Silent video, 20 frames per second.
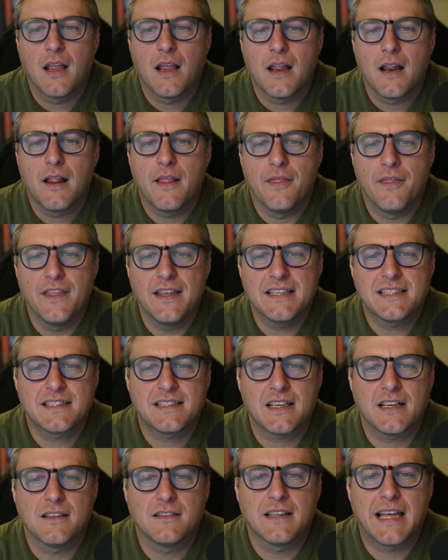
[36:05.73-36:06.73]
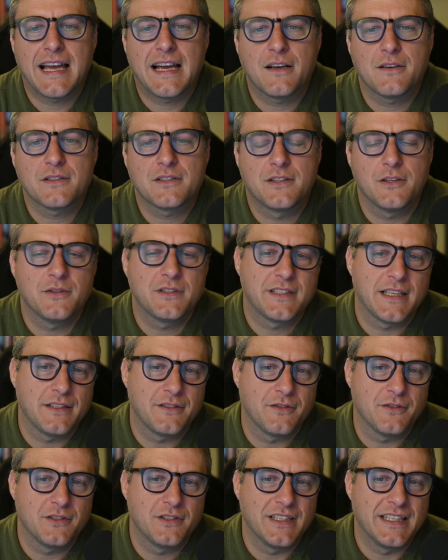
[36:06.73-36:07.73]
This allows those
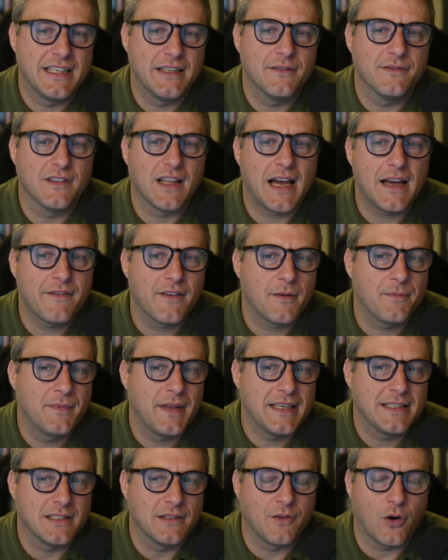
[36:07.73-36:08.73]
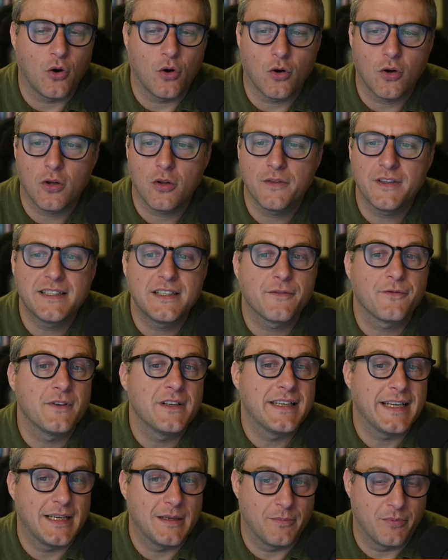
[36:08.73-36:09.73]
sensors to give live updates of all the different
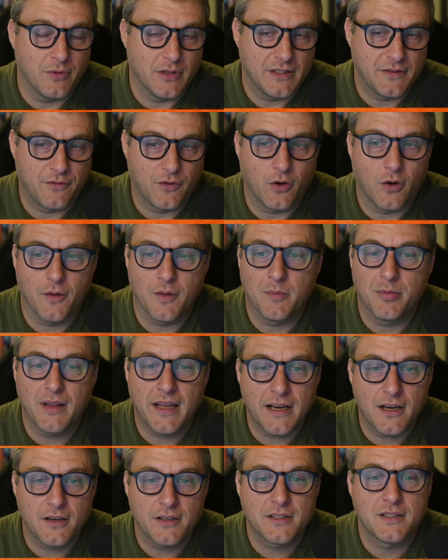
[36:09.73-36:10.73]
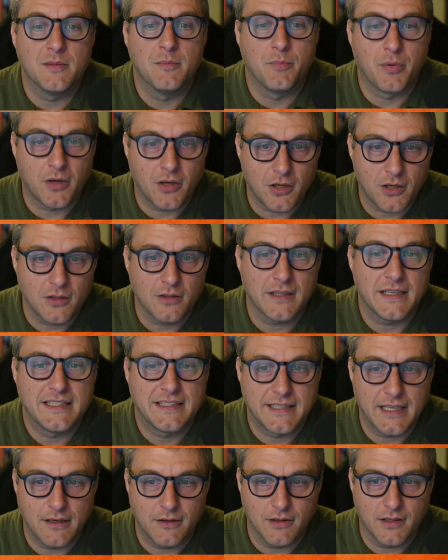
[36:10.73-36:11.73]
data points for all the players, the ball,
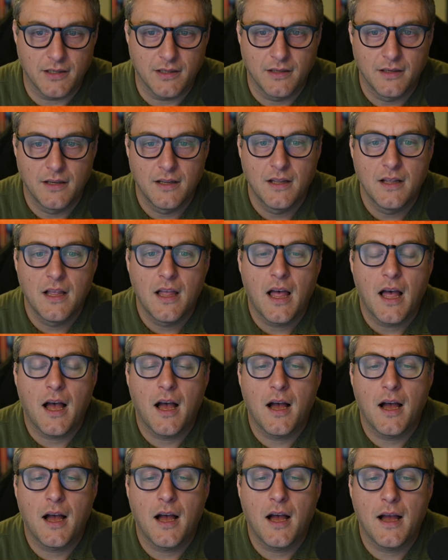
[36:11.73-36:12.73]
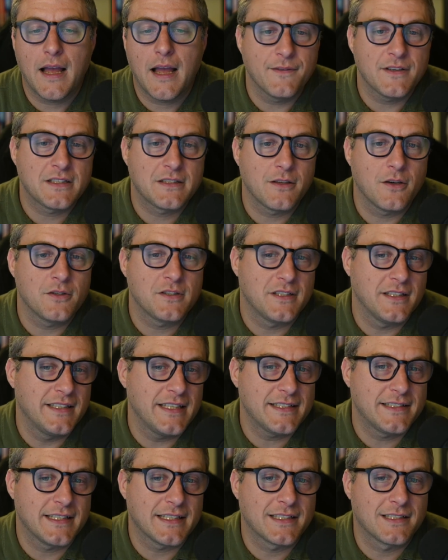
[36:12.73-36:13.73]
etc., and give us those
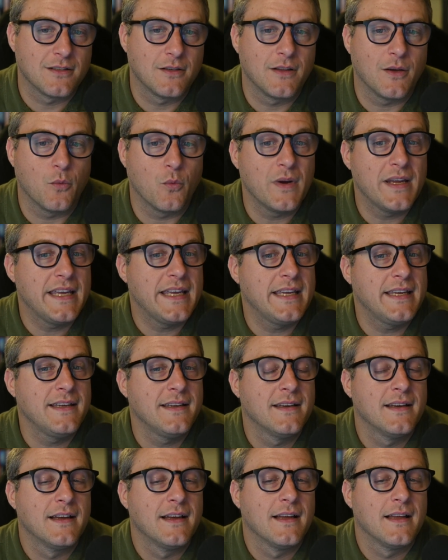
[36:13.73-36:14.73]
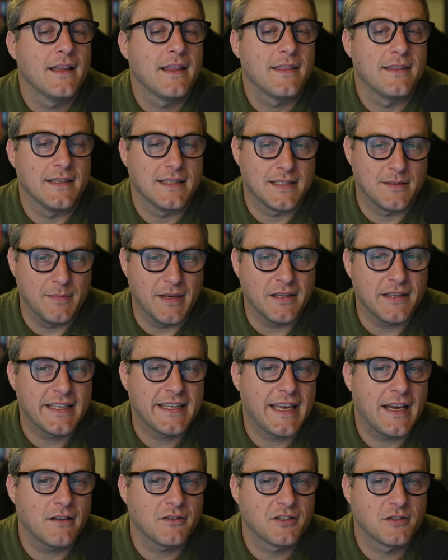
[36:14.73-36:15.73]
statistics so that we, the smelly
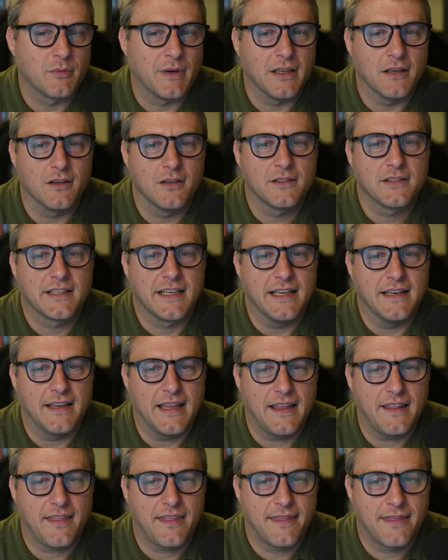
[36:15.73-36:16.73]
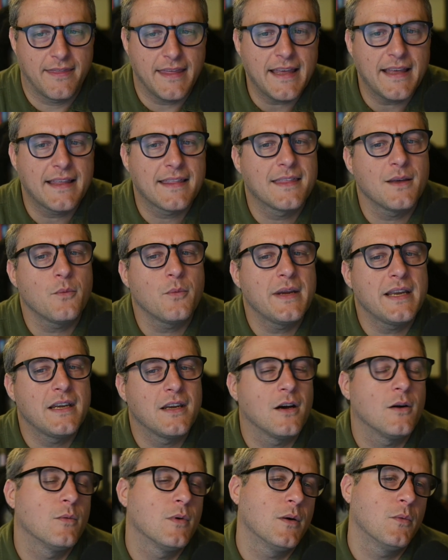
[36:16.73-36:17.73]
couch dwellers, can think that we
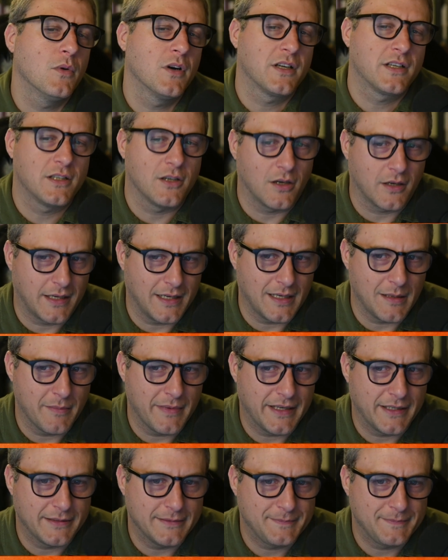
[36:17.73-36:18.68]
know what we're talking about.